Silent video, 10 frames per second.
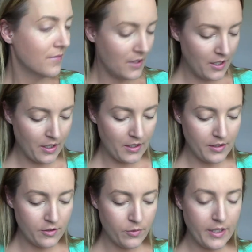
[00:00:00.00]
Yeah,
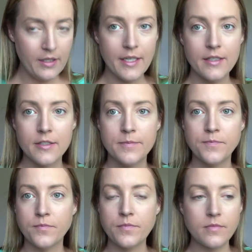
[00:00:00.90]
it's quite light.
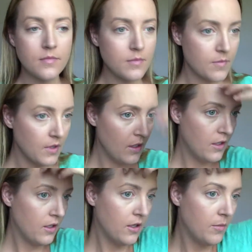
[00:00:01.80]

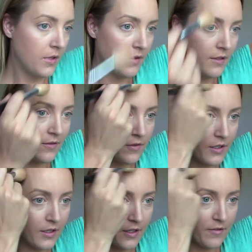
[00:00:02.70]
But it's definitely
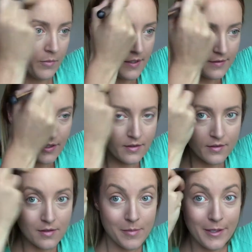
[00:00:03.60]
gonna give my skin
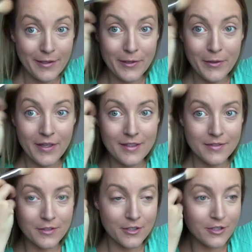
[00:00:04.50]
some glow, that's
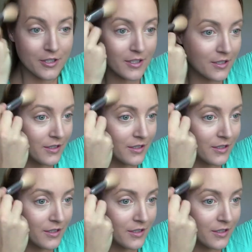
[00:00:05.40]
for sure.